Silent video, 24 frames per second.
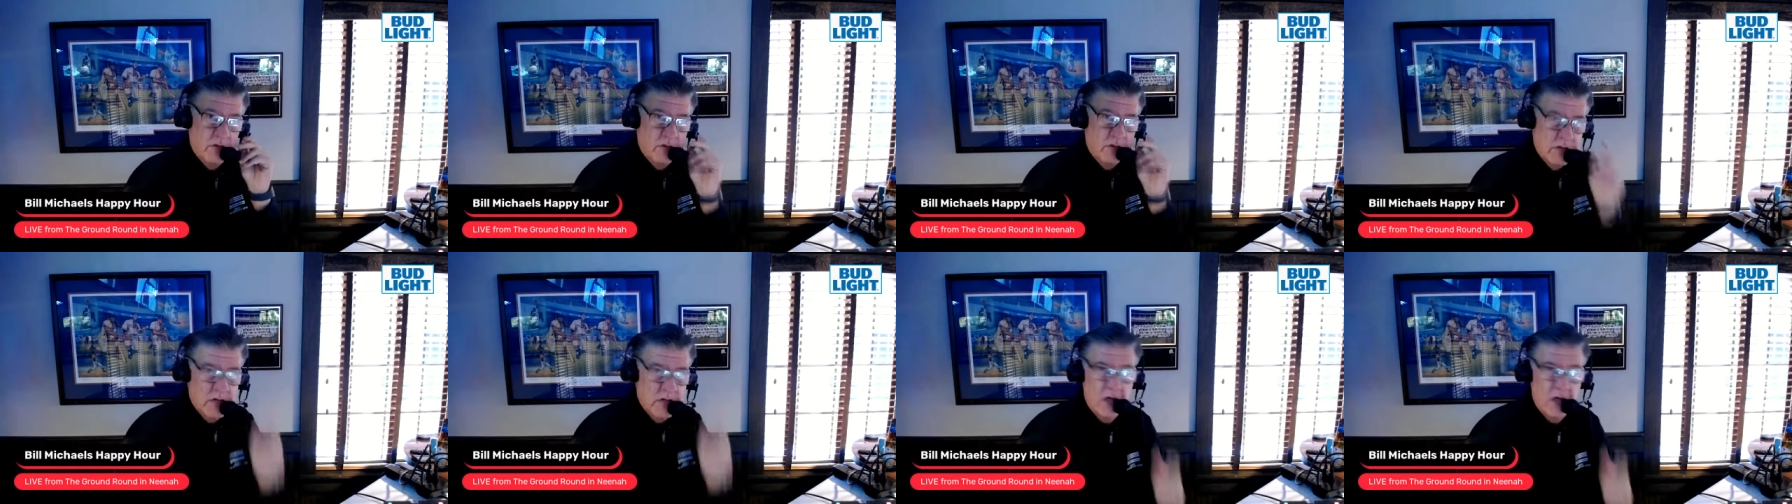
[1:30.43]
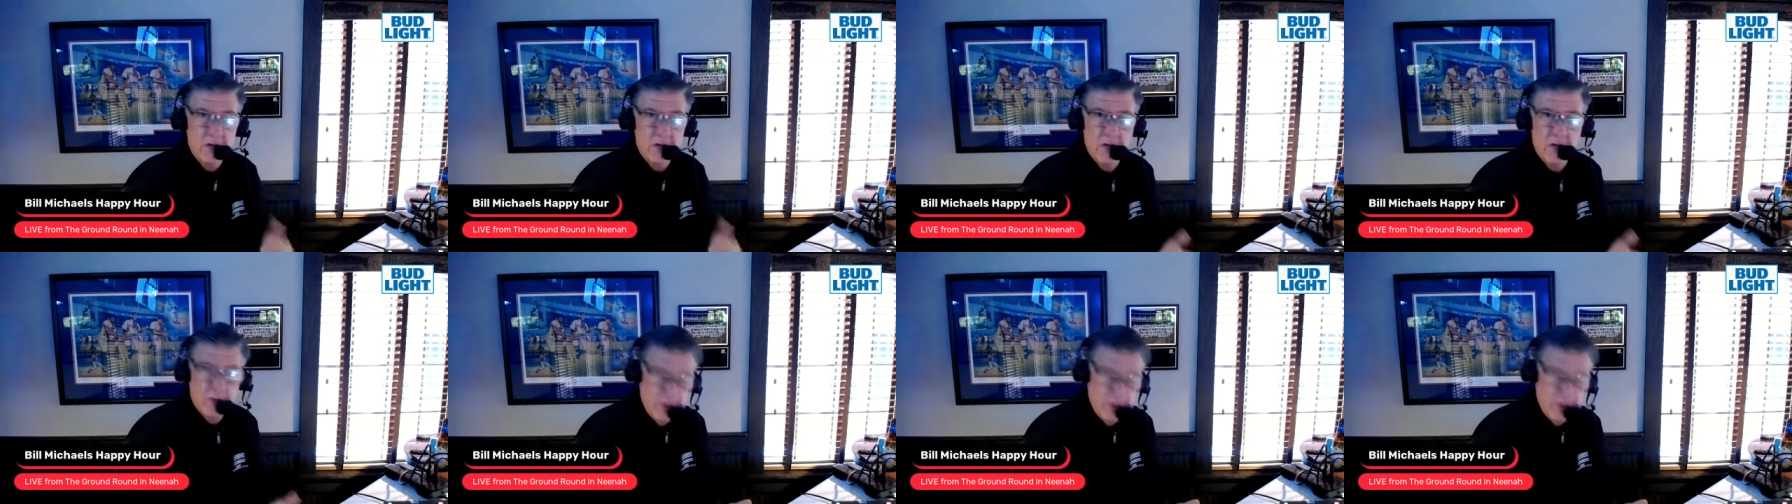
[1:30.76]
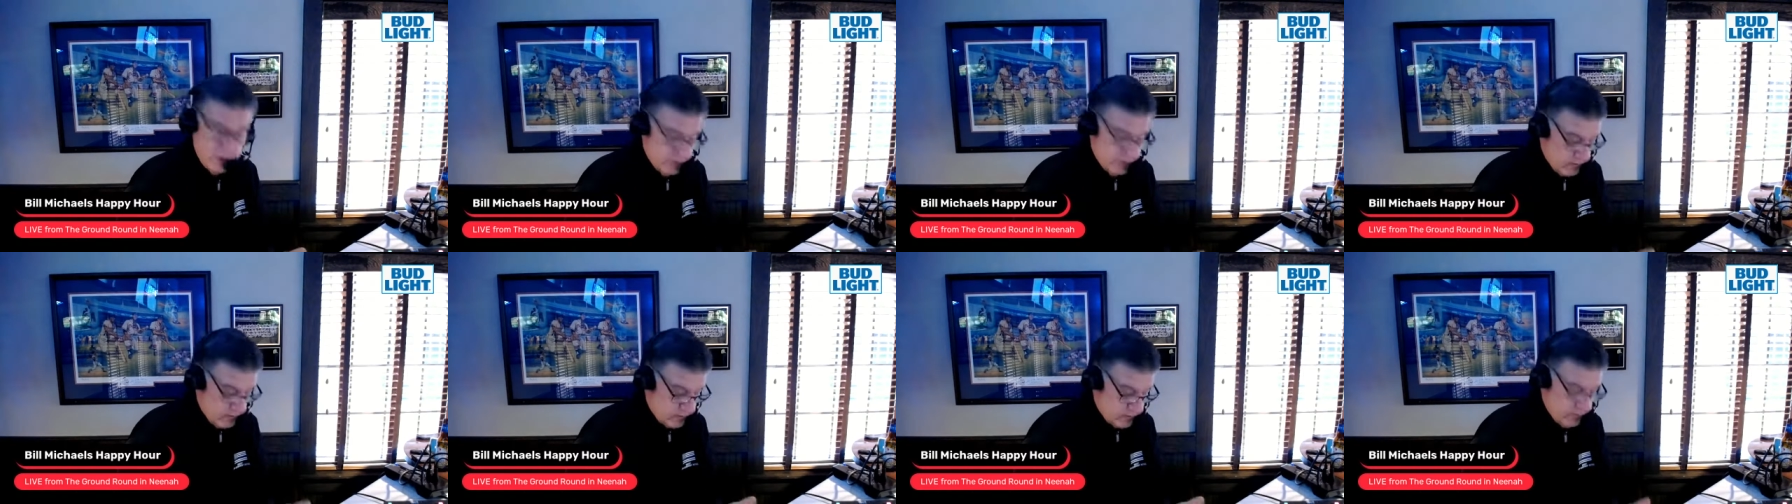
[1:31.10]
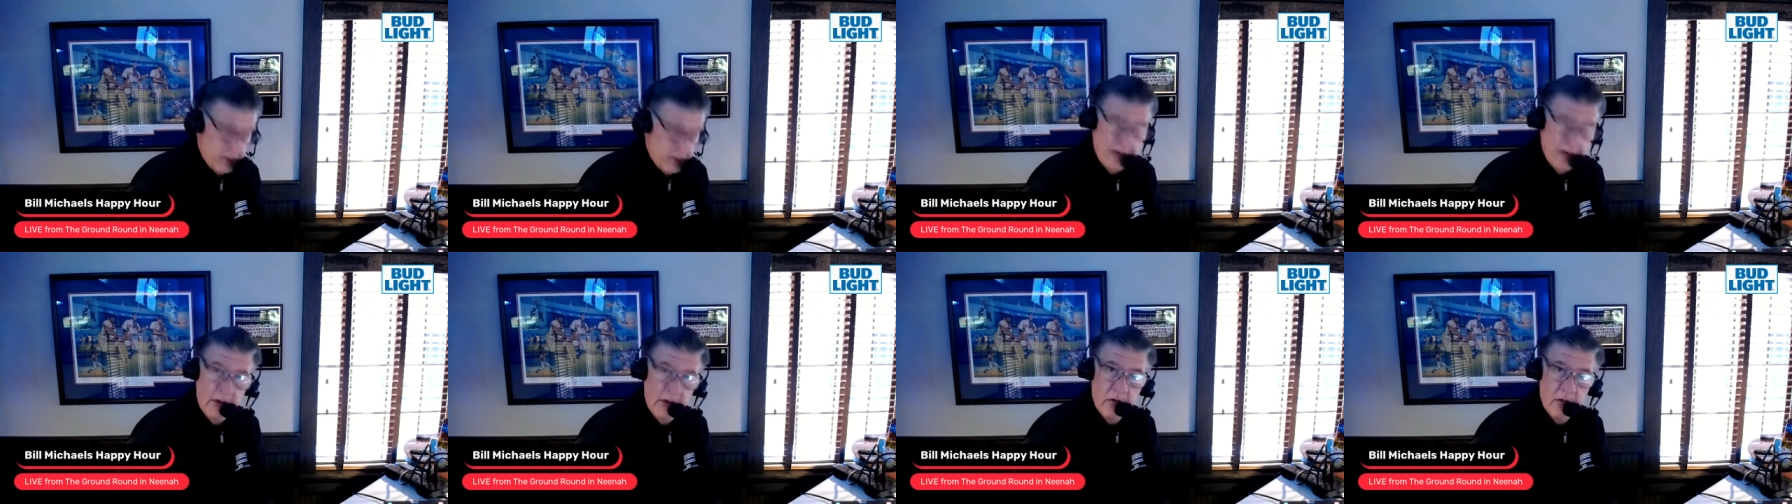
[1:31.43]
We talked about
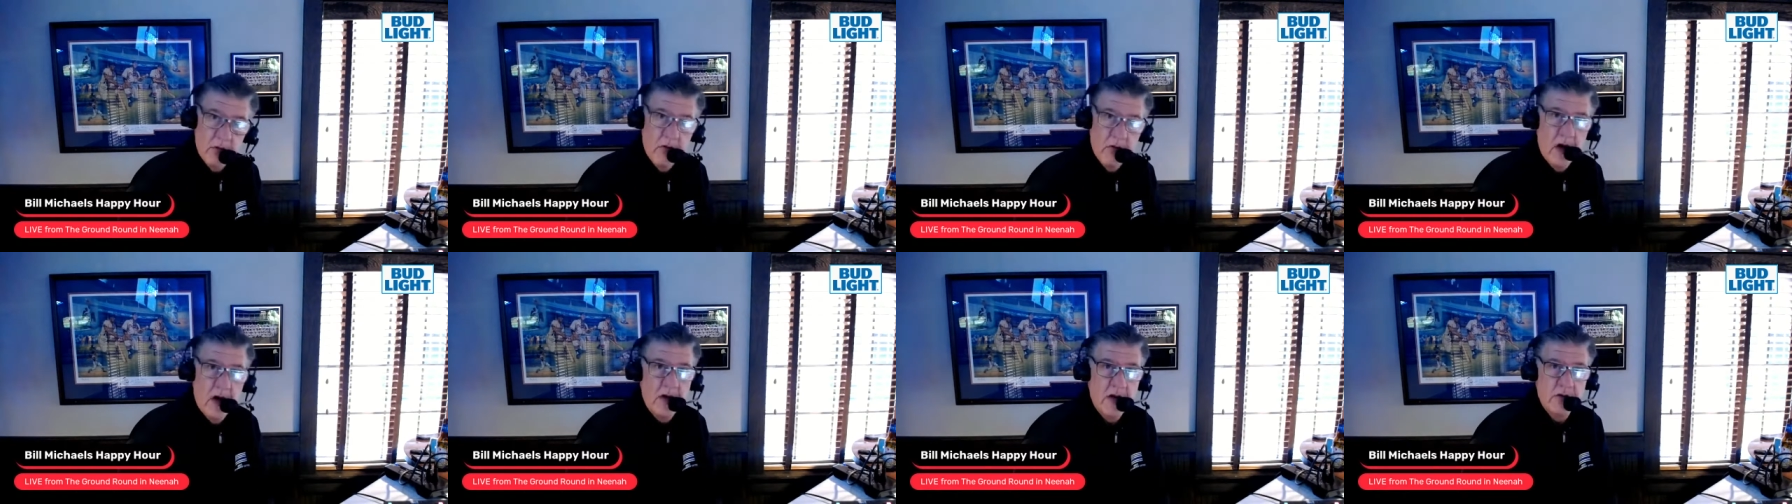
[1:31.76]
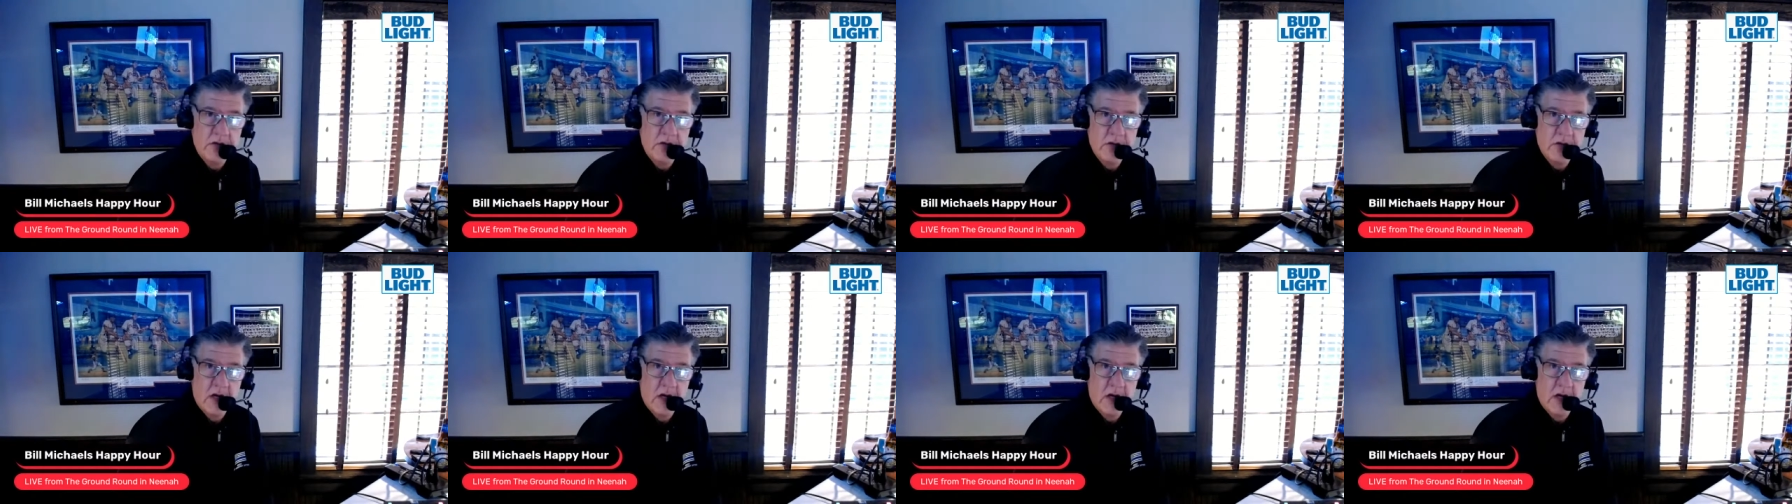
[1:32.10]
restructuring Aaron Rodgers,